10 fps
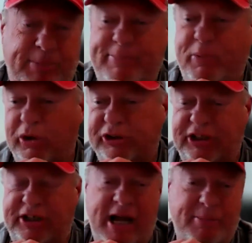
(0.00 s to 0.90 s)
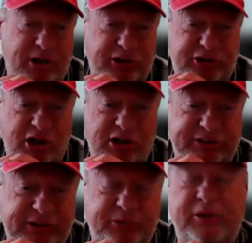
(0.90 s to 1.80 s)
Paperwork should not be our strong
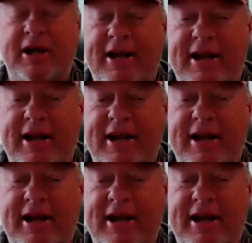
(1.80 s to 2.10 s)
suit,